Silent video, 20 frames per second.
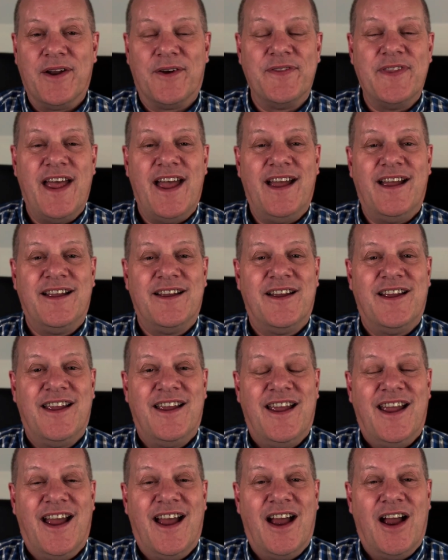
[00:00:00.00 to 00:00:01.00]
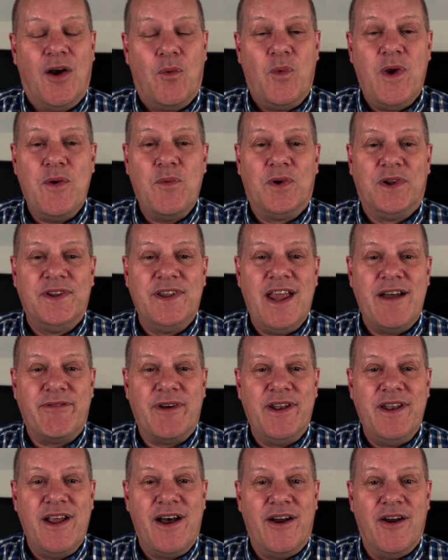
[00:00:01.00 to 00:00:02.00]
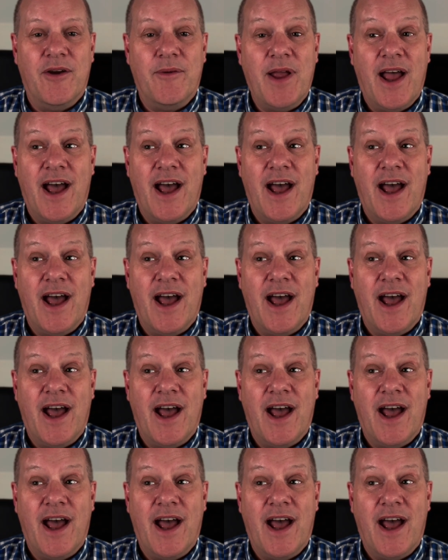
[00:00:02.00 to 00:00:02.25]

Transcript: on there, we will never know.